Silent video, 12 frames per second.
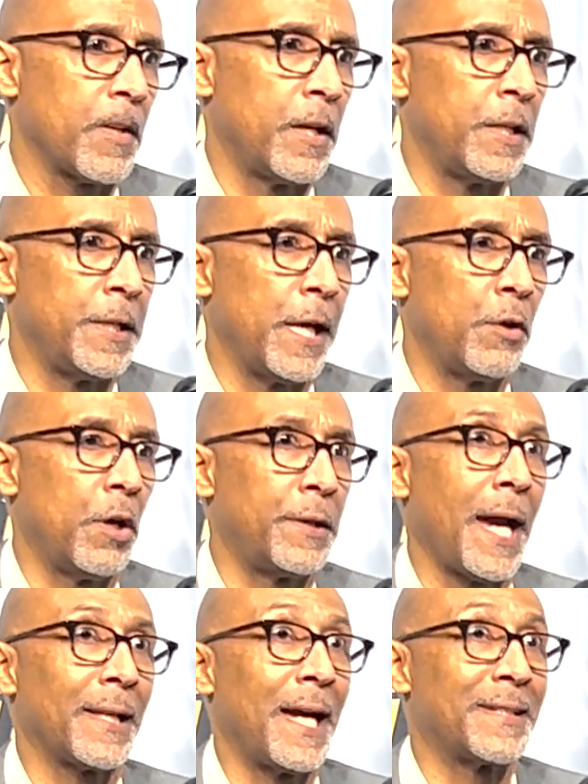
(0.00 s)
And he did on a
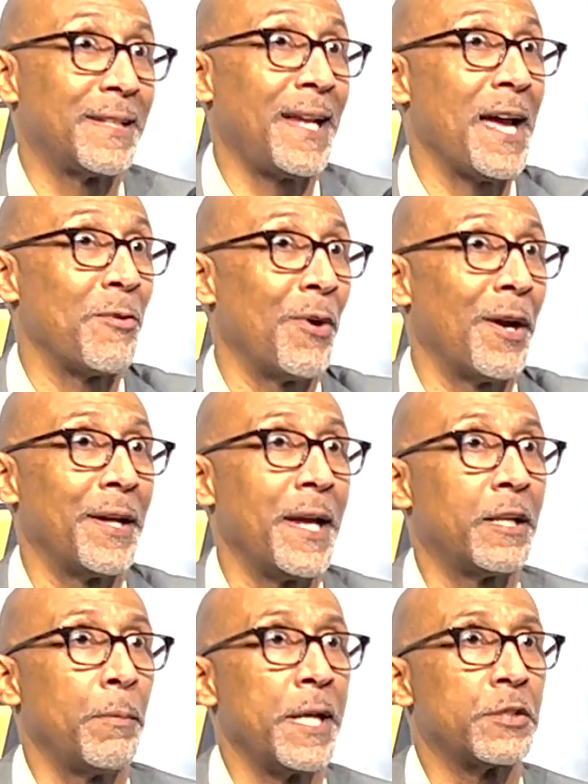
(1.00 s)
night like tonight where he
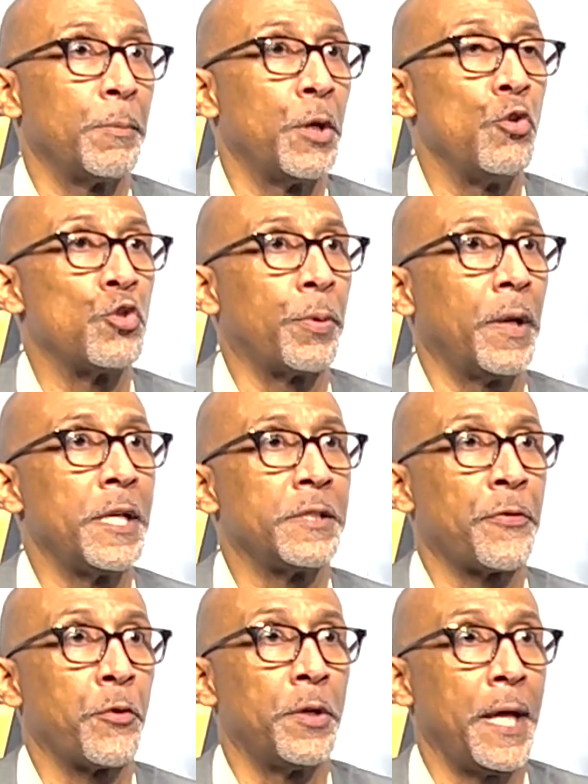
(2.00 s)
had to make some huge plays. I
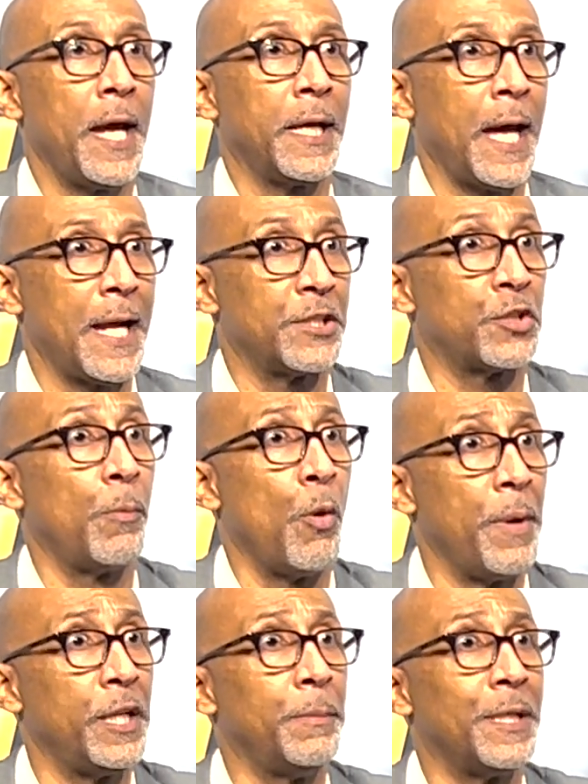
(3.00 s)
thought they had gotten some
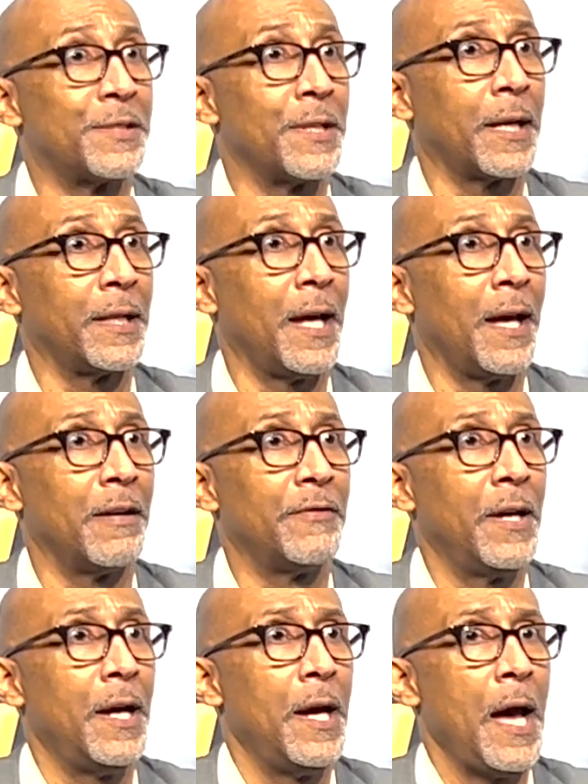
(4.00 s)
momentum in the second half.
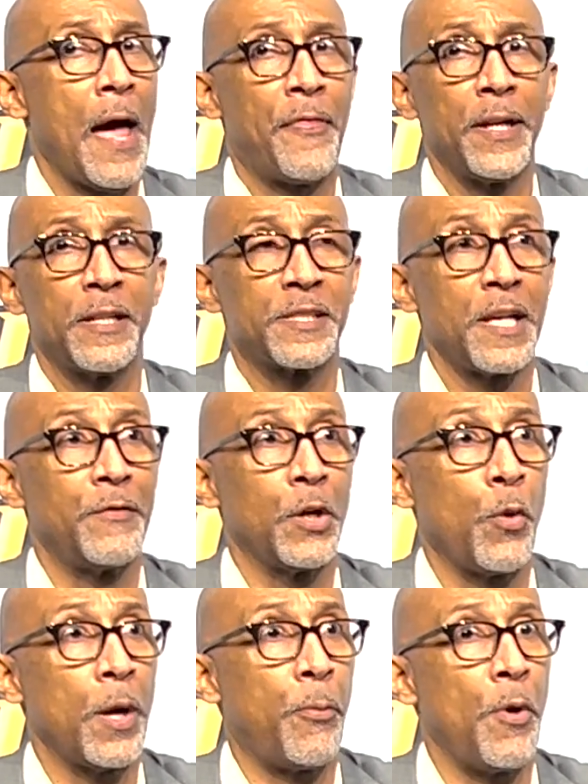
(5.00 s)
I think the 7
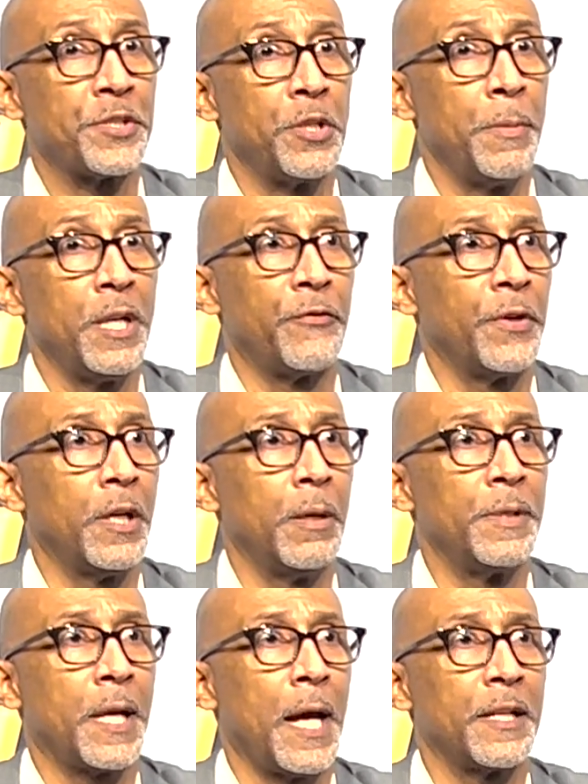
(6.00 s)
quick points in a minute for
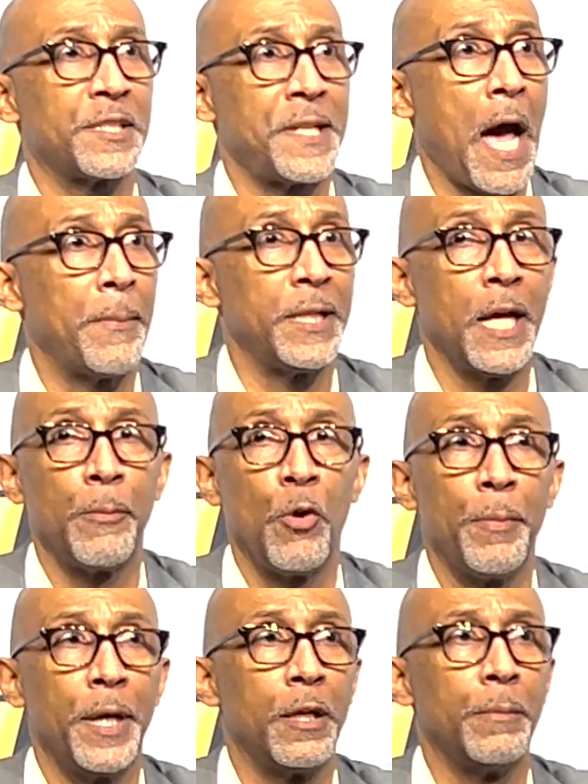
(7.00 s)
him, it kind of stymied their
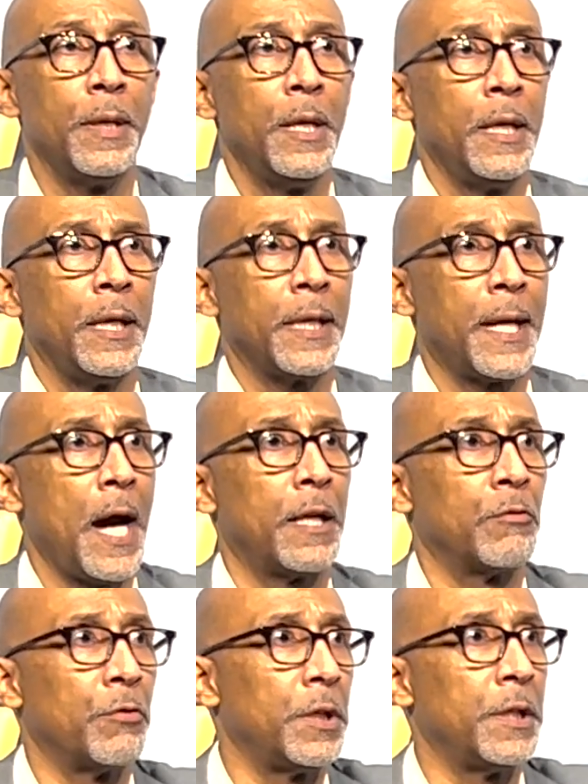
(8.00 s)
momentum and kind
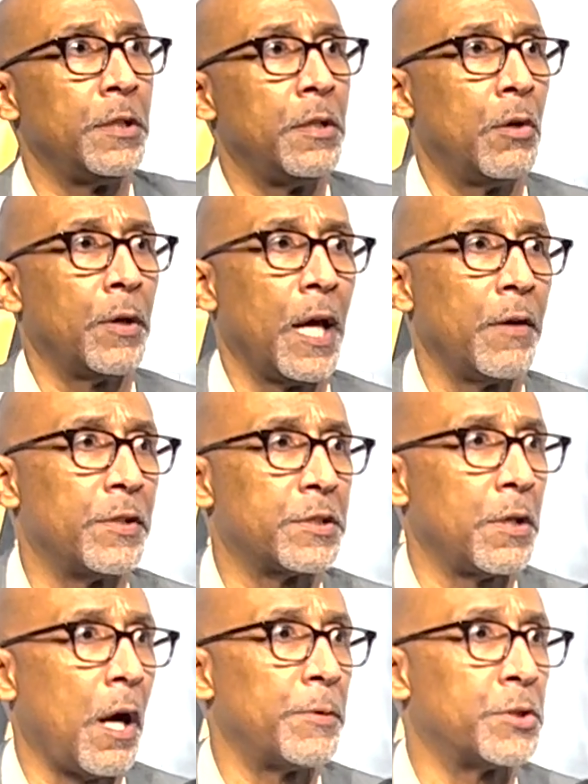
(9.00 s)
of really, you know, gave us
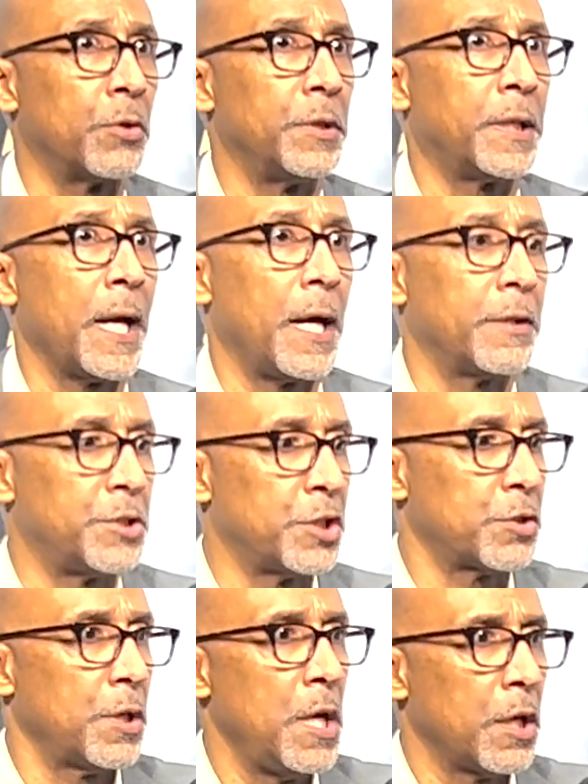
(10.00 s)
the opportunity to kind of
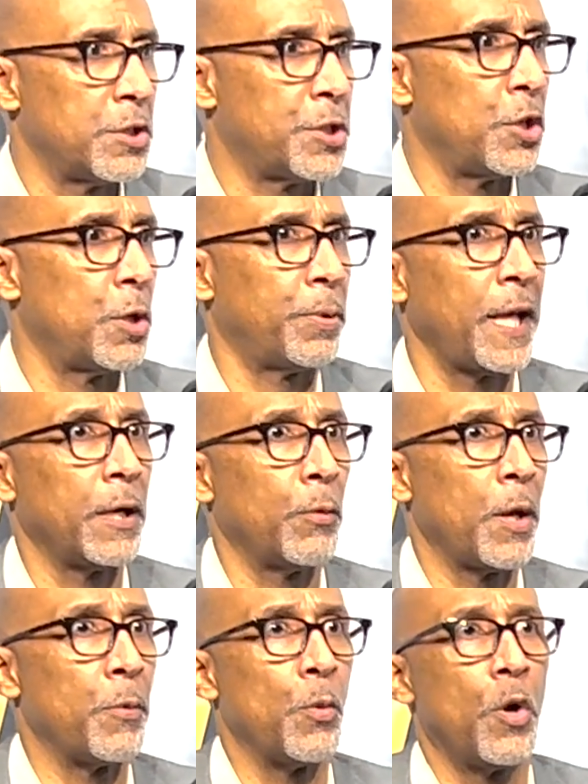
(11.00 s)
just continue to play the
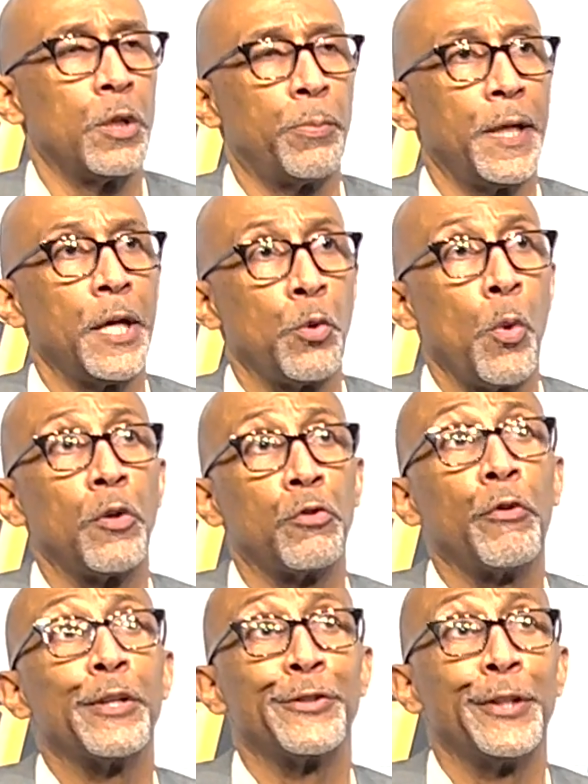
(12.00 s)
way we wanted to play throughout the
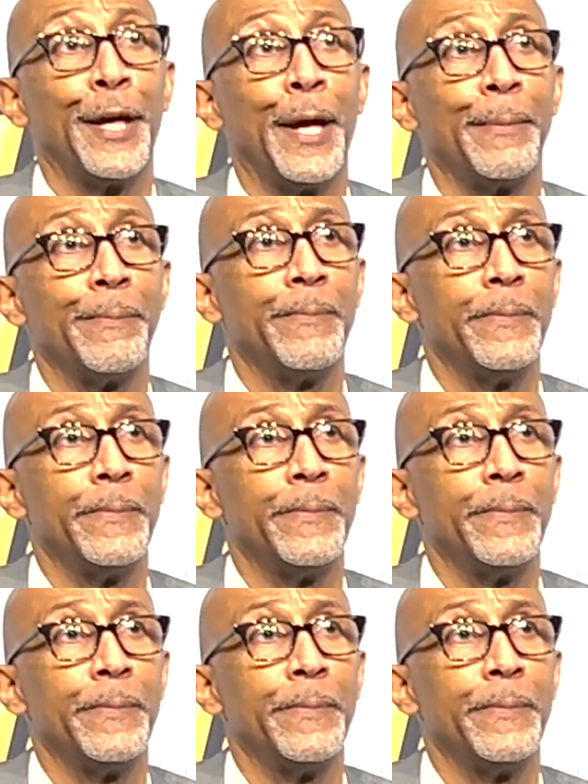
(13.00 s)
rest of the game.